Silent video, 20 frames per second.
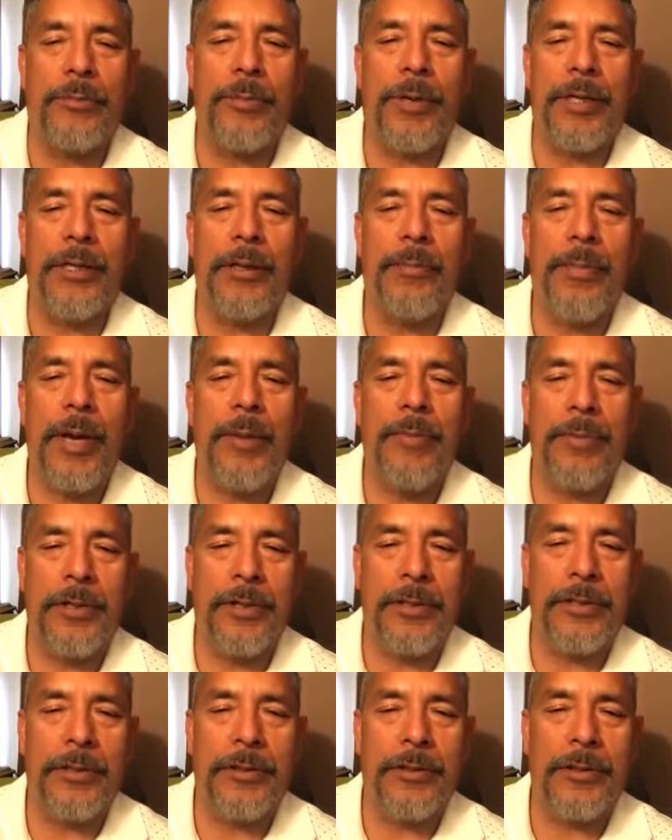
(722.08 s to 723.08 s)
by the
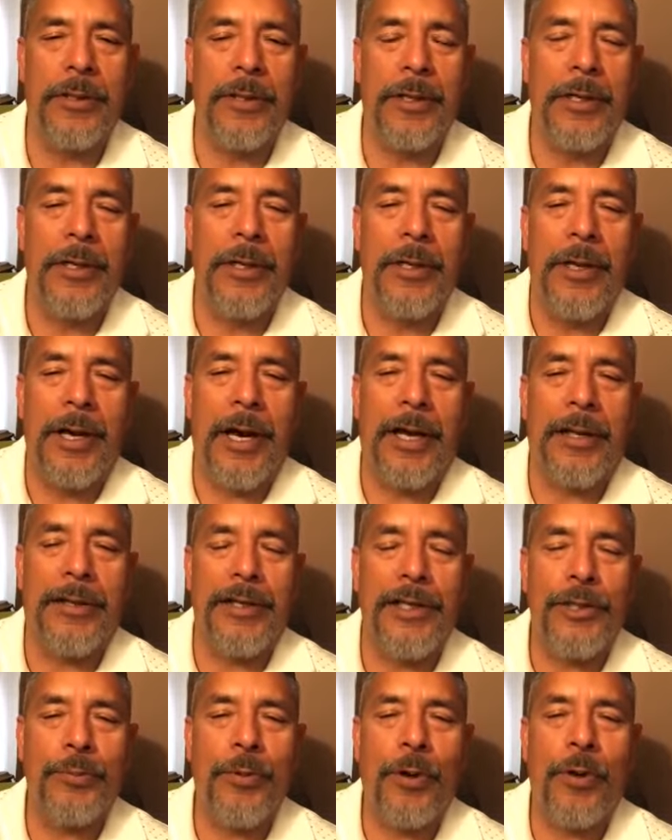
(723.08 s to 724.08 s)
members. At
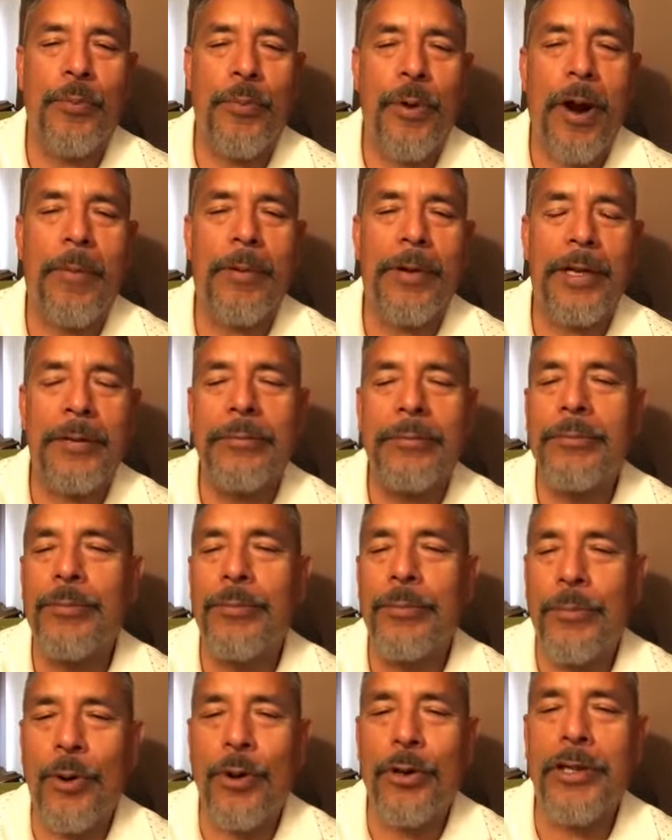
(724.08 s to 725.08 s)
this point, probably
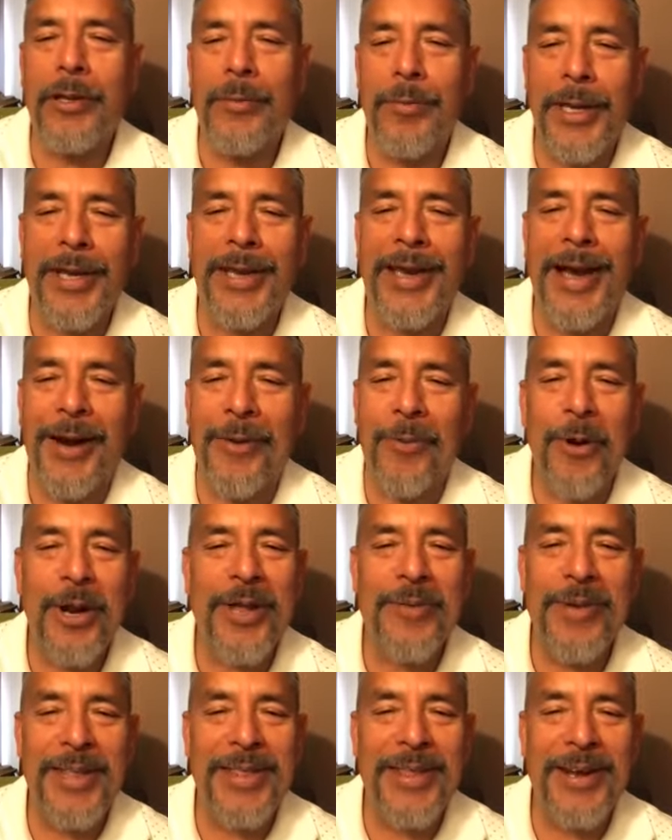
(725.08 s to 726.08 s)
more than me. I've only
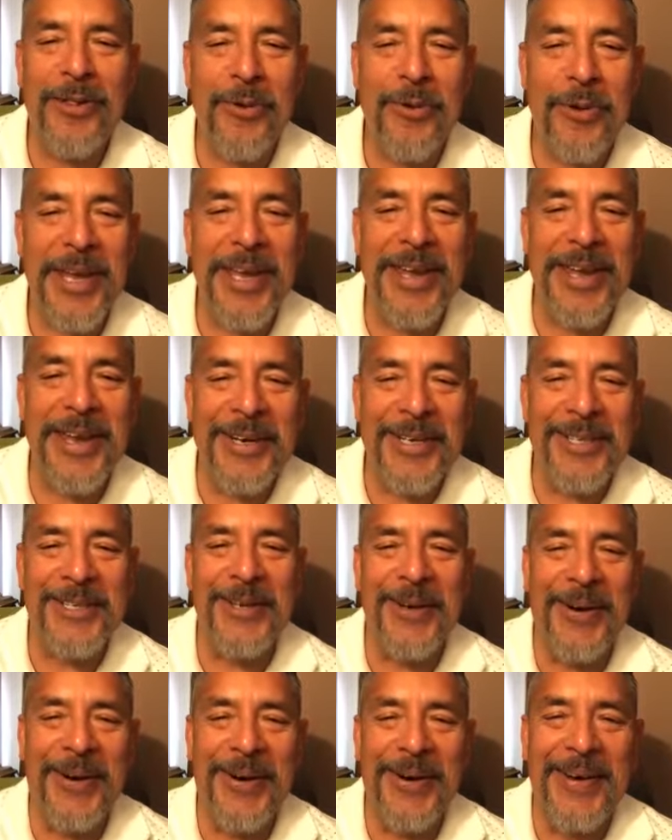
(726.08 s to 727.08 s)
been there 3 years.
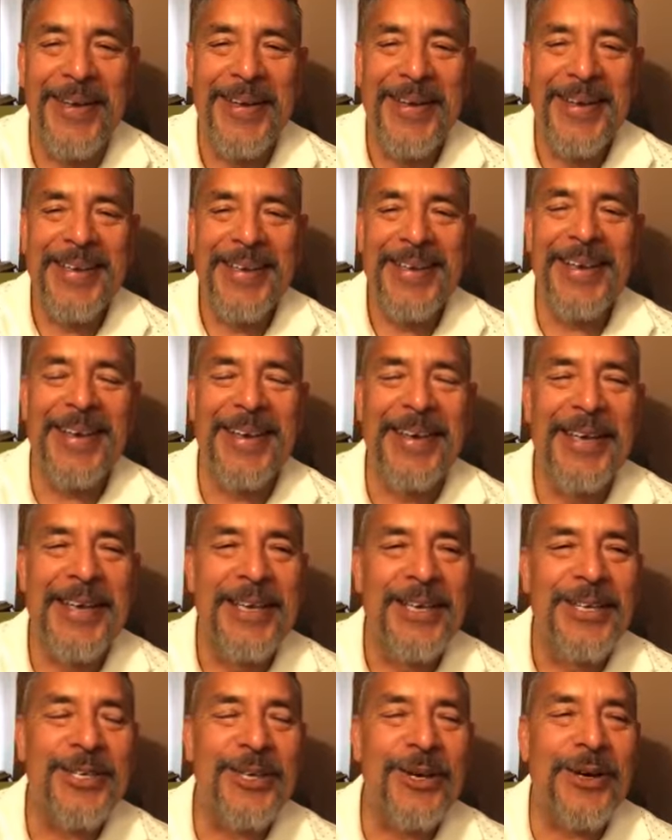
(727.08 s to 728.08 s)

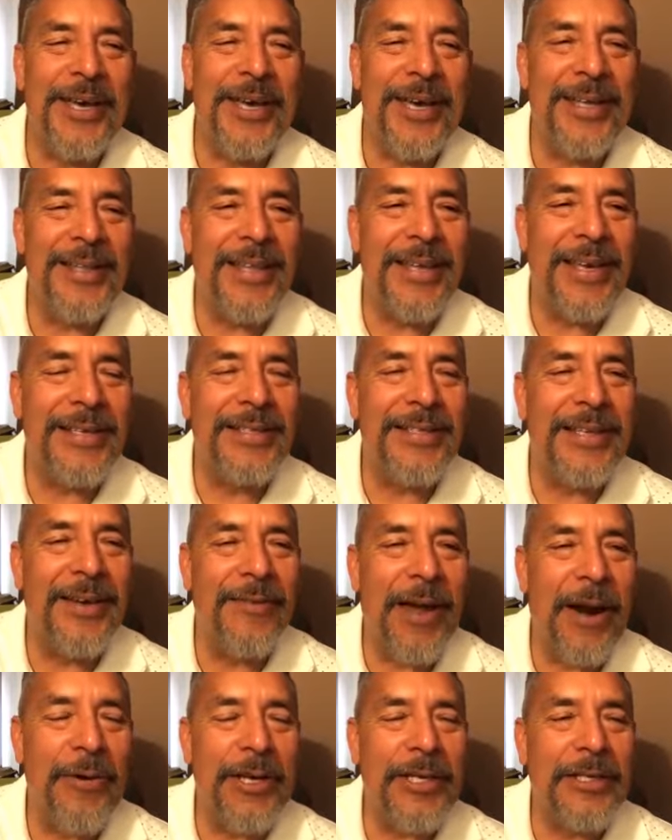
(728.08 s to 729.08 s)
So it's a
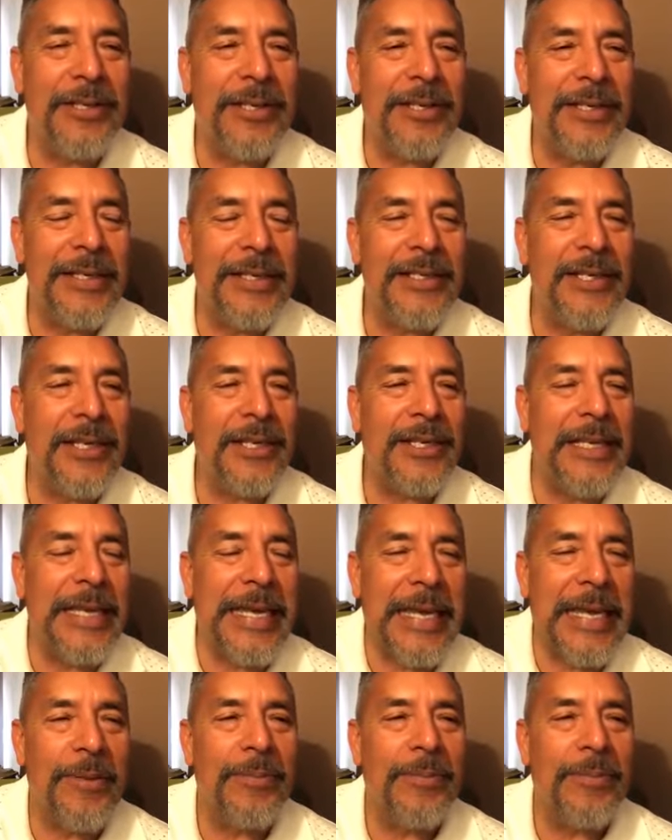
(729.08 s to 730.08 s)
very strategic
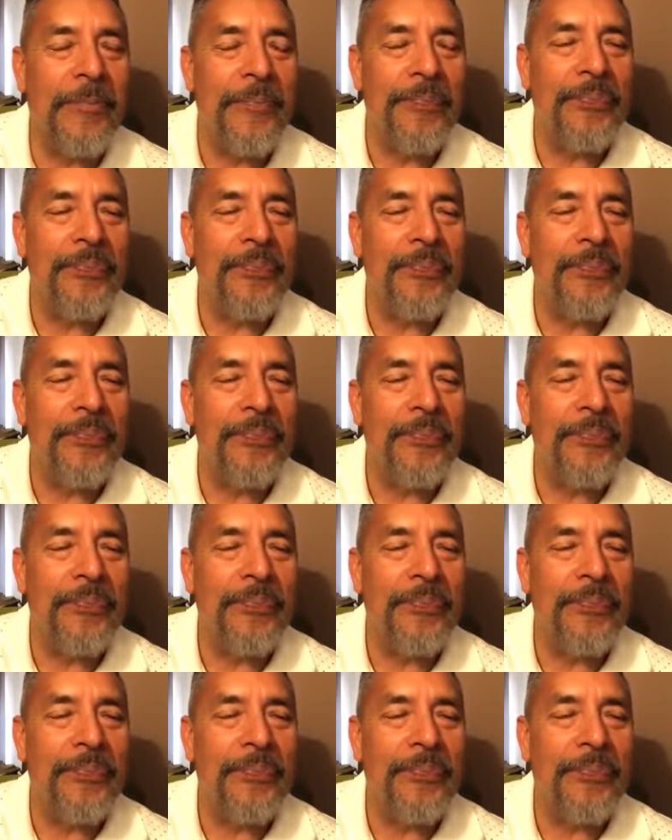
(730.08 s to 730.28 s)
team